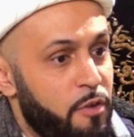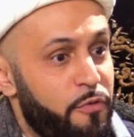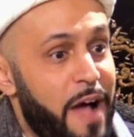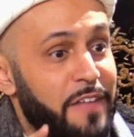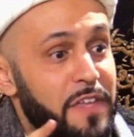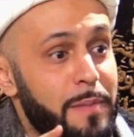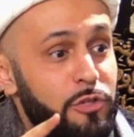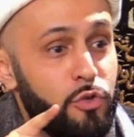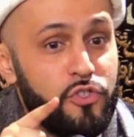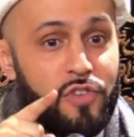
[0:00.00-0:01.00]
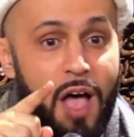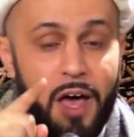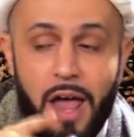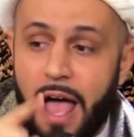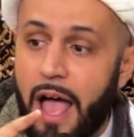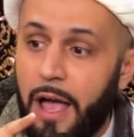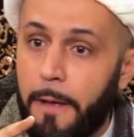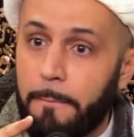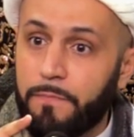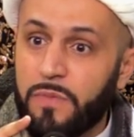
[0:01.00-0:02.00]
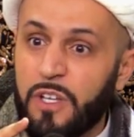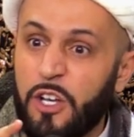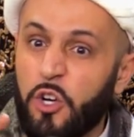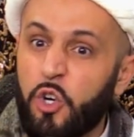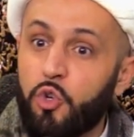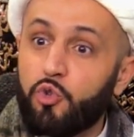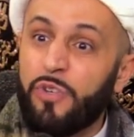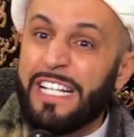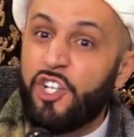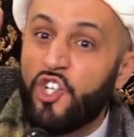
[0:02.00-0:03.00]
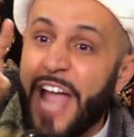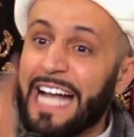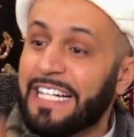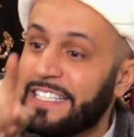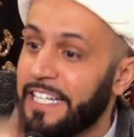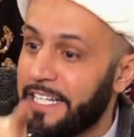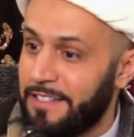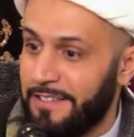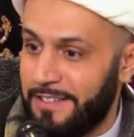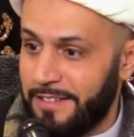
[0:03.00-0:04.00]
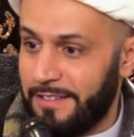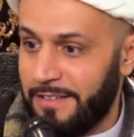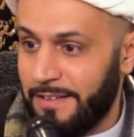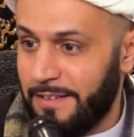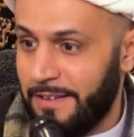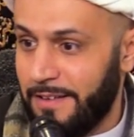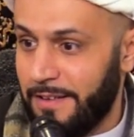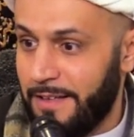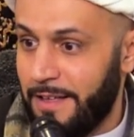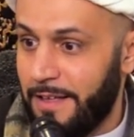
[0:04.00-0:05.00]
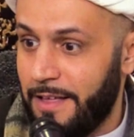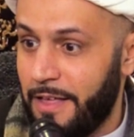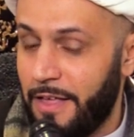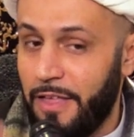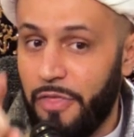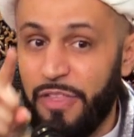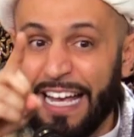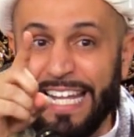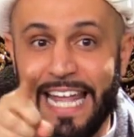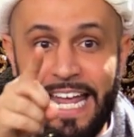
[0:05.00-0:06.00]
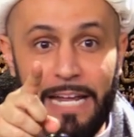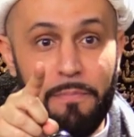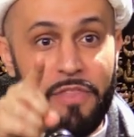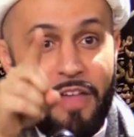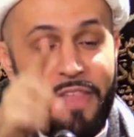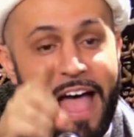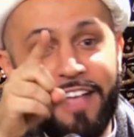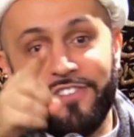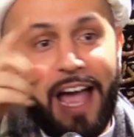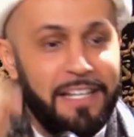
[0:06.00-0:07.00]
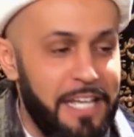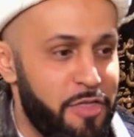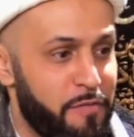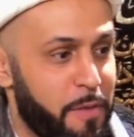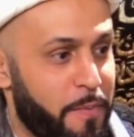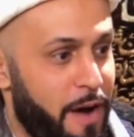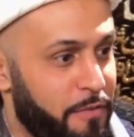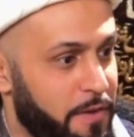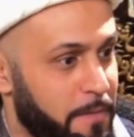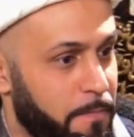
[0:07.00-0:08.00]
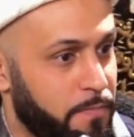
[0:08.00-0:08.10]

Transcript: Fatima al-Zahra rejected the claim that that is a hadith of the Prophet.